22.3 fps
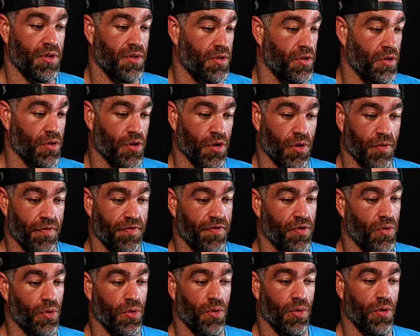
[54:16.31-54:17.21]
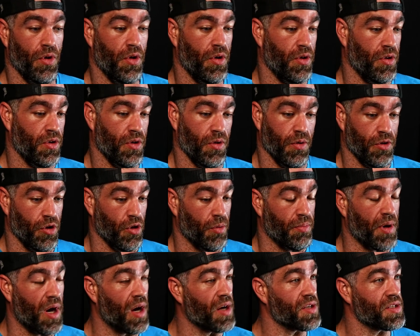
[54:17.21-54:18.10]
you go full, you'll
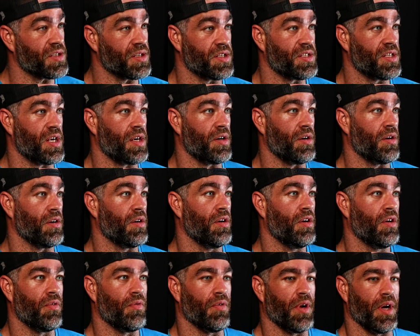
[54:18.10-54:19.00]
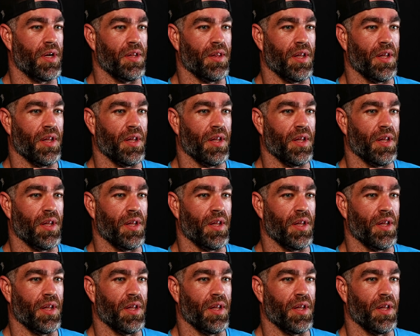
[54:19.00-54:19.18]
pause in the center, right?